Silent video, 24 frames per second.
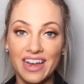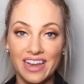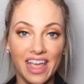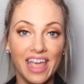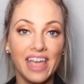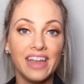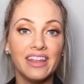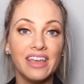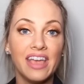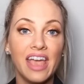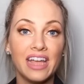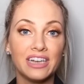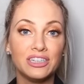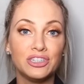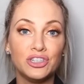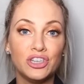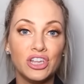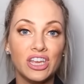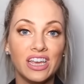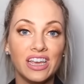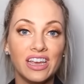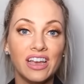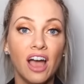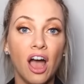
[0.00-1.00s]
and A D H
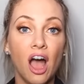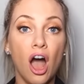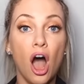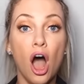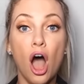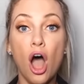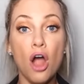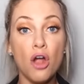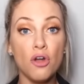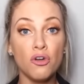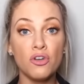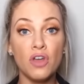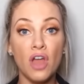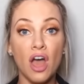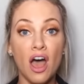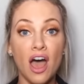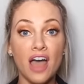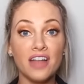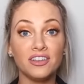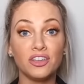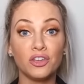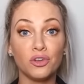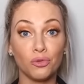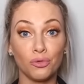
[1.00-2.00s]
D are
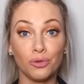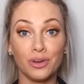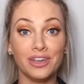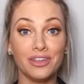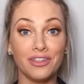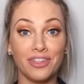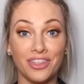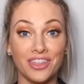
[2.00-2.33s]
not real